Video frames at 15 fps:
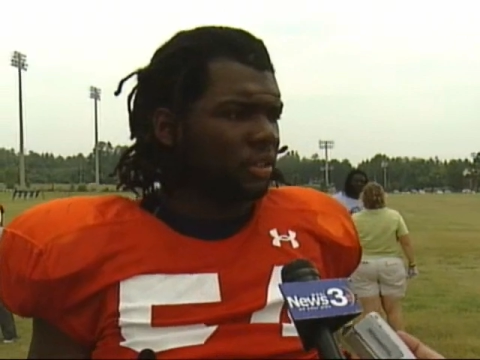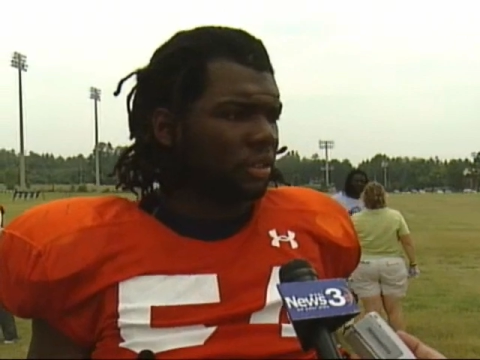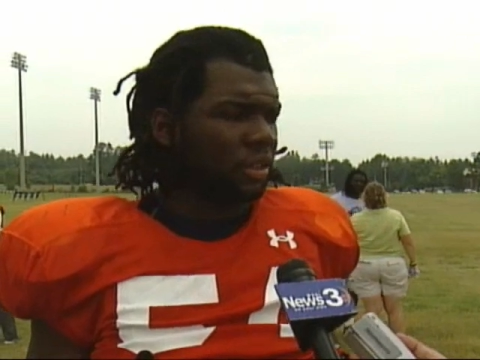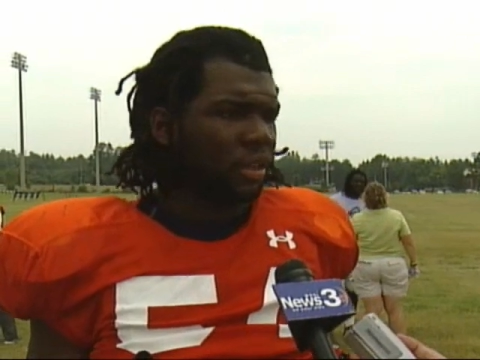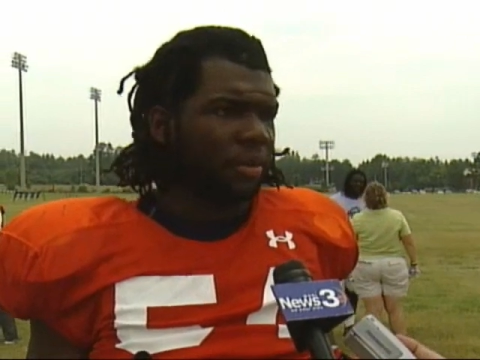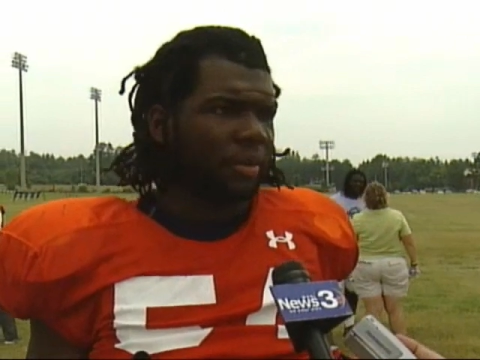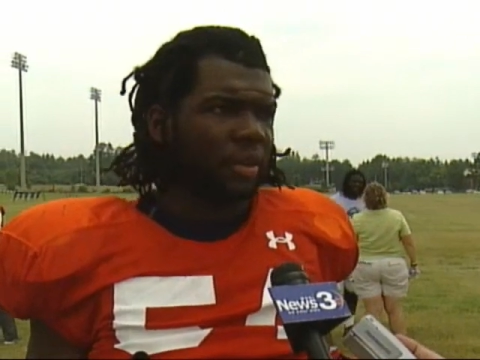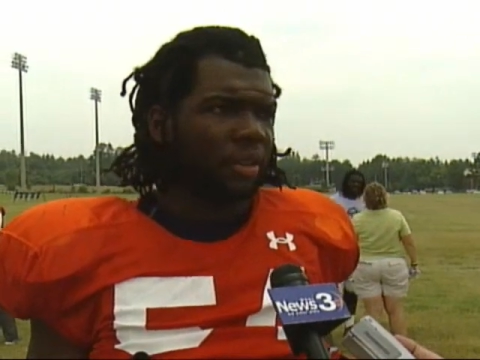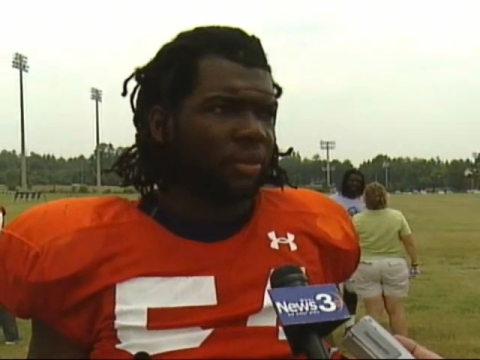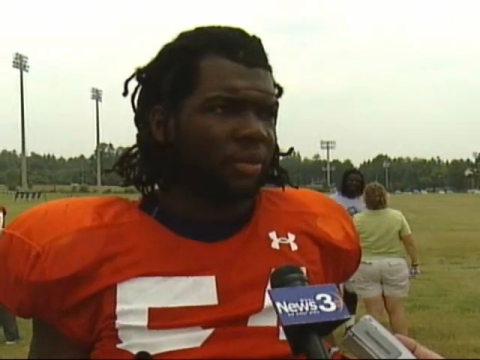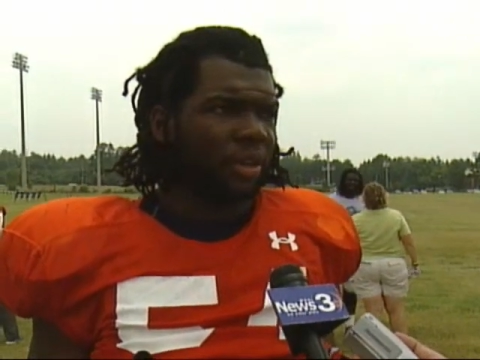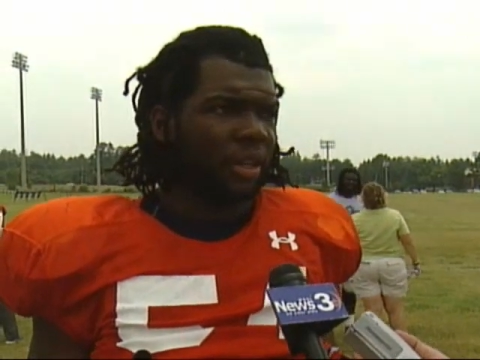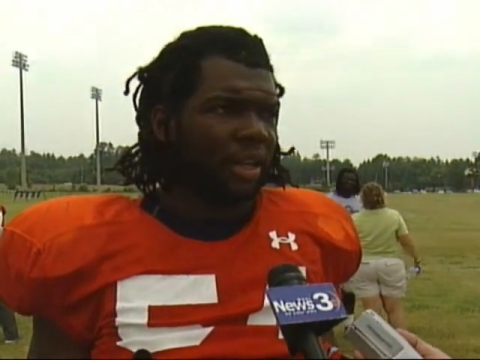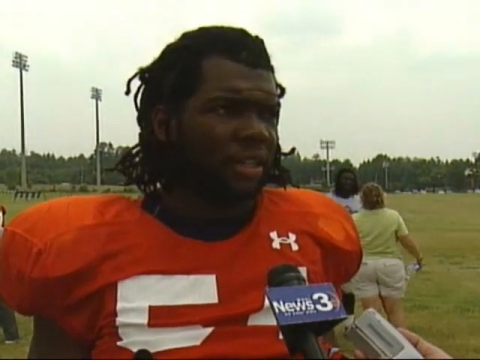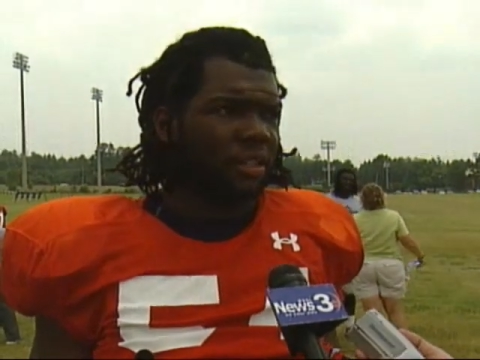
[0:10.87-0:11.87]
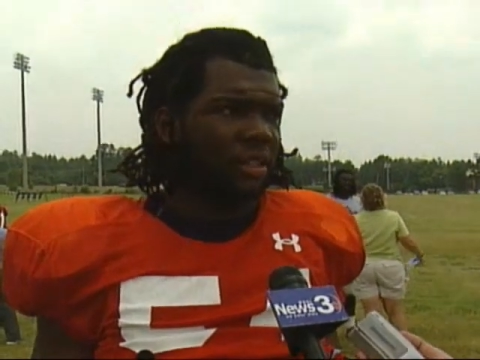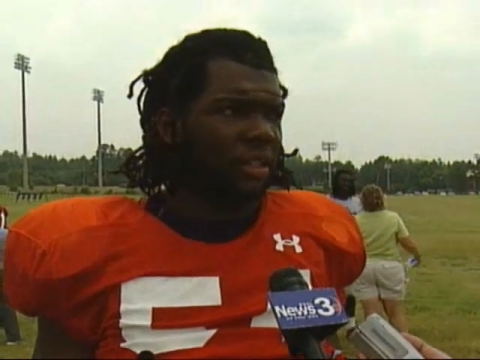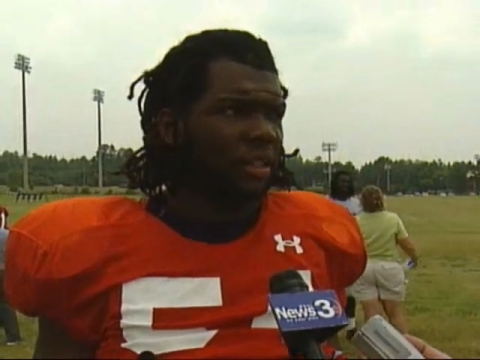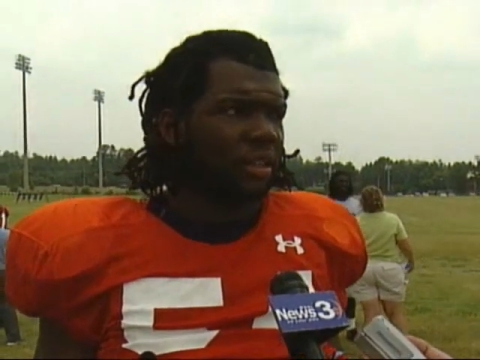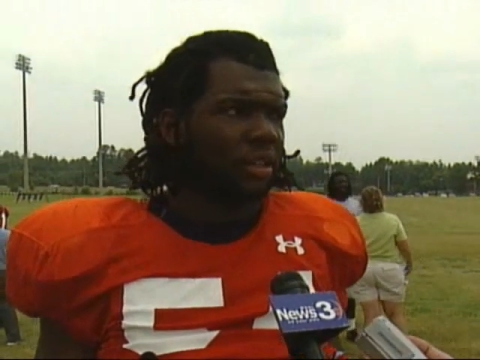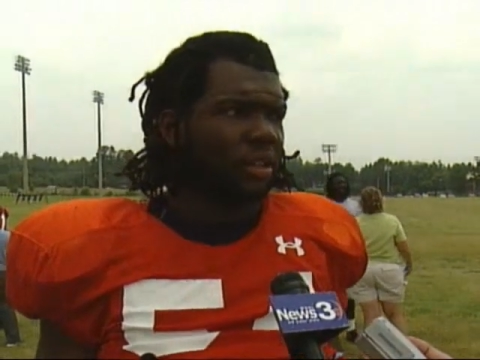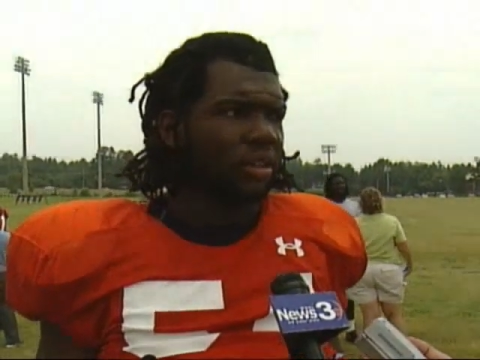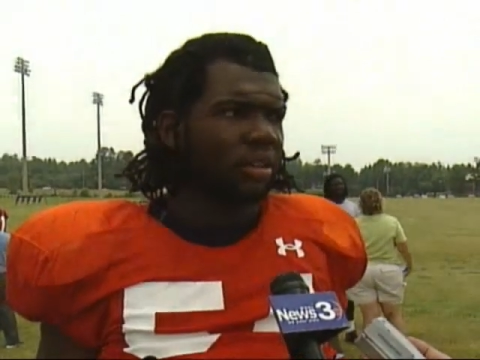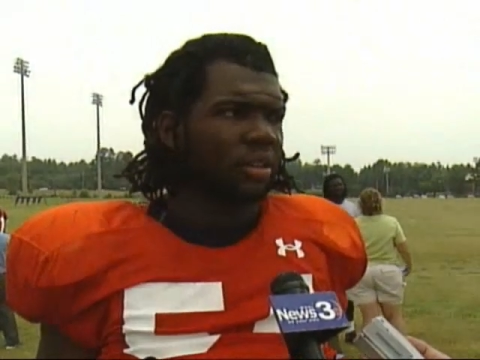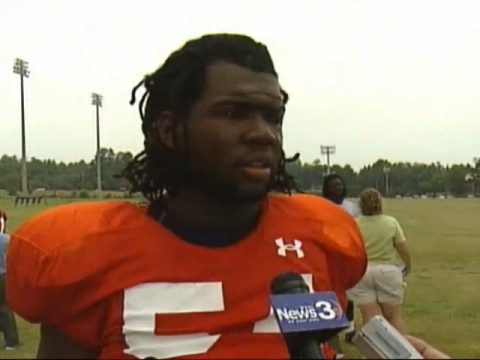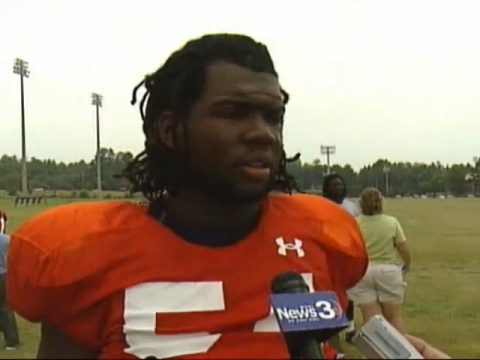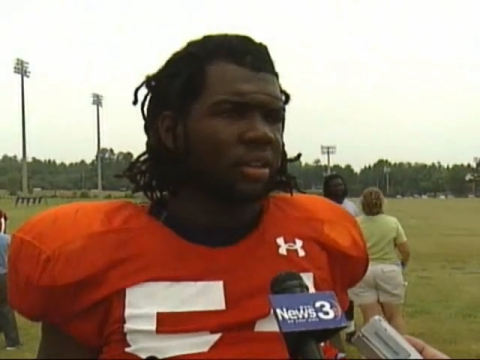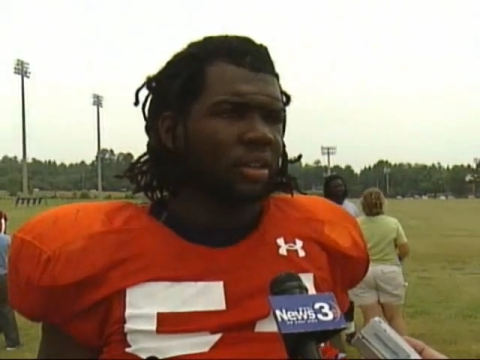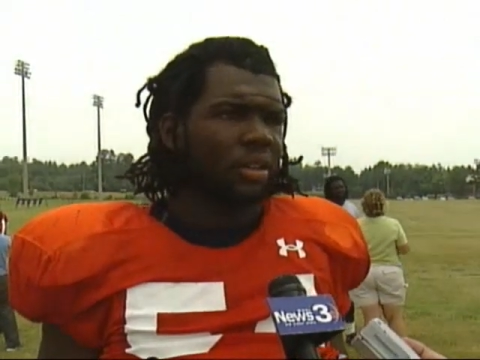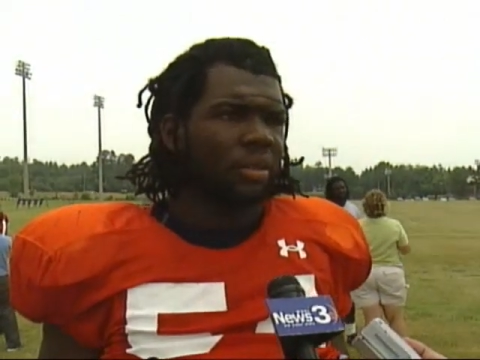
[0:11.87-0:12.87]
You know what I mean? I could tell
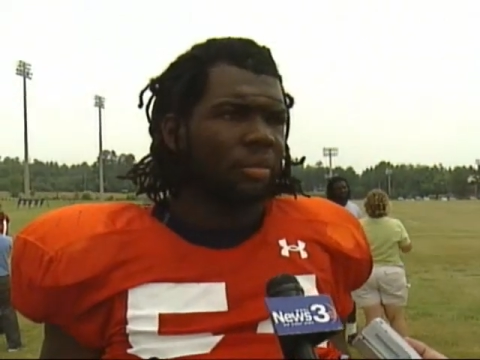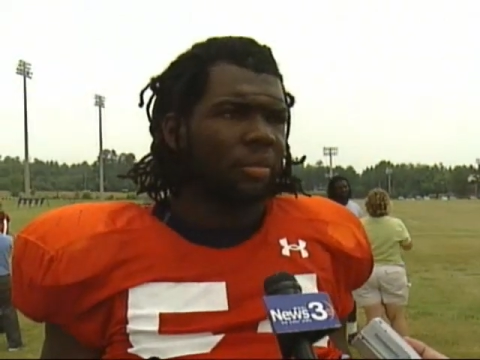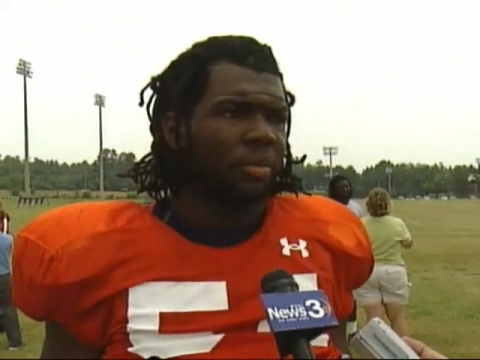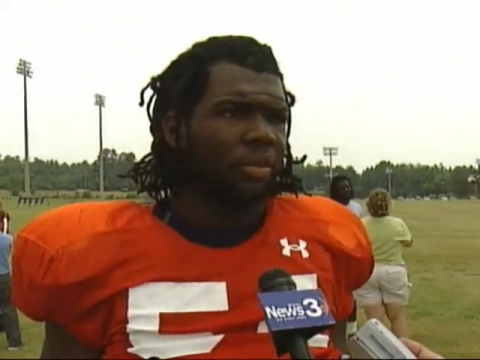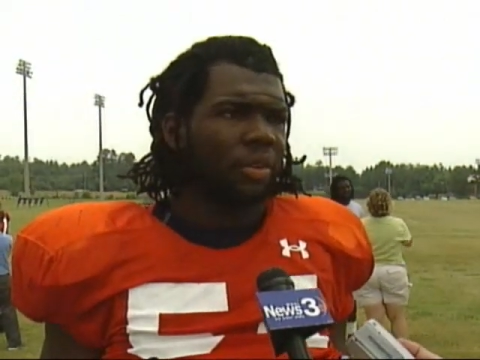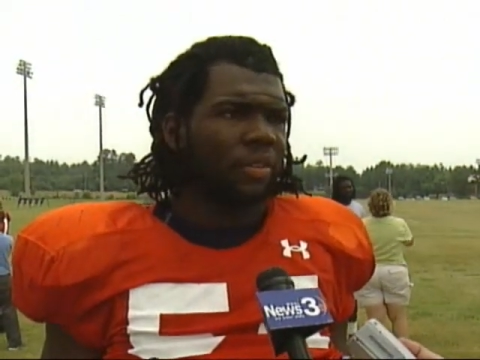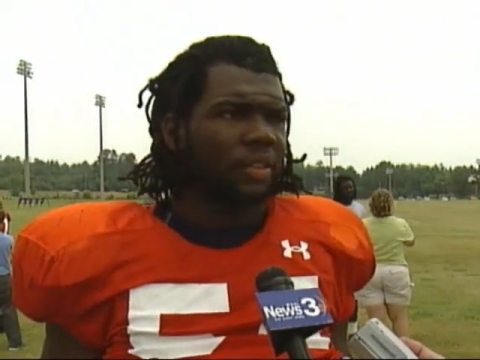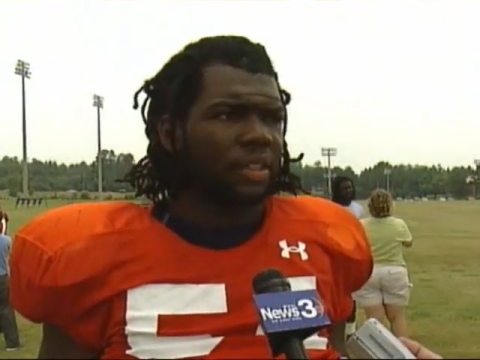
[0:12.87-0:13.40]
if